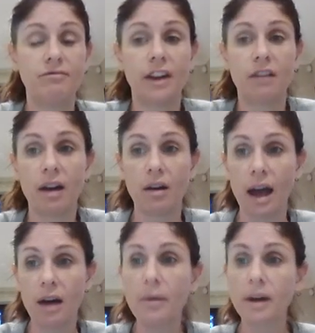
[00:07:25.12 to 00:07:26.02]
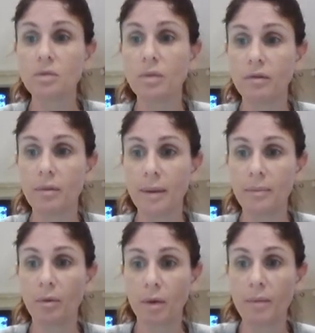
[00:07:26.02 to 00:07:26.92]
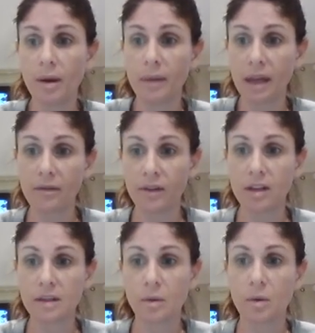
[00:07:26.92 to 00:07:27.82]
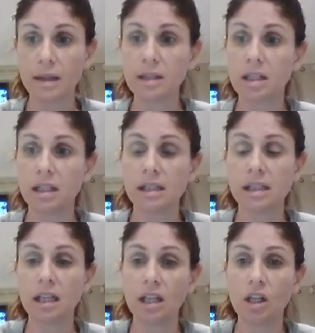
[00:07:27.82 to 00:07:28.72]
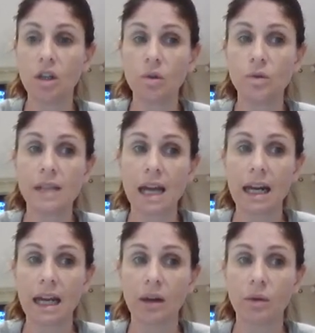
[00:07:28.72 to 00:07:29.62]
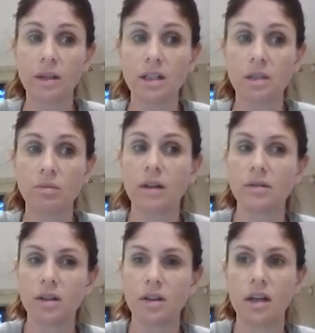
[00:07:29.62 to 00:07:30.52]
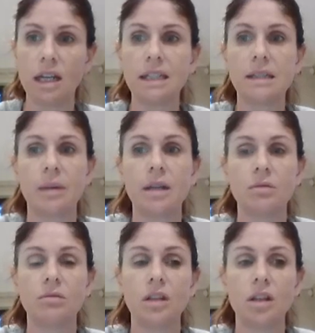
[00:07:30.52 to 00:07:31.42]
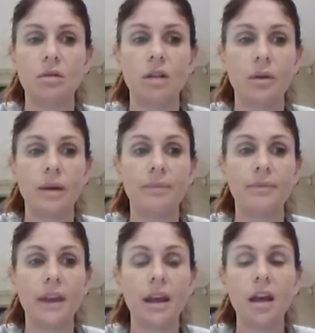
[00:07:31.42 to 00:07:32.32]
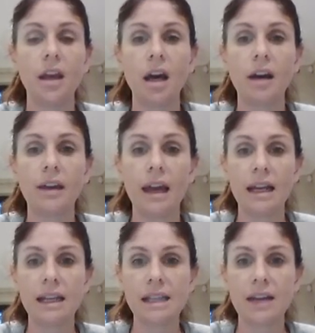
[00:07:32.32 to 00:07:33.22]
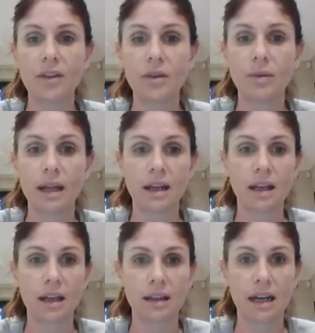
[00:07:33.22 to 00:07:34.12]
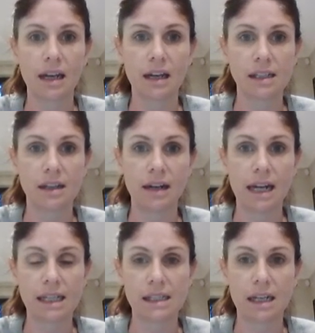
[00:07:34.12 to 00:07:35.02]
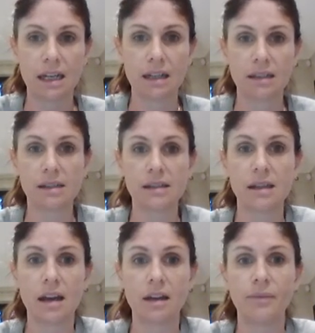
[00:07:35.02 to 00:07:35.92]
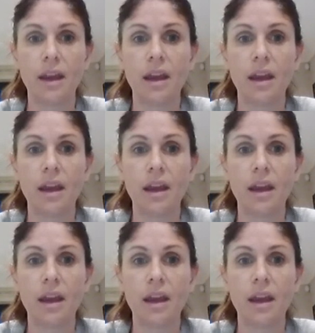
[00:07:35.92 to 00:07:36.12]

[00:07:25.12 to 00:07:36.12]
figure out how much we remember, we might be giving you some questions that use that language as well. So you need to make sure that you know it. Okay, let's have a quick look then at our Let's Learn. So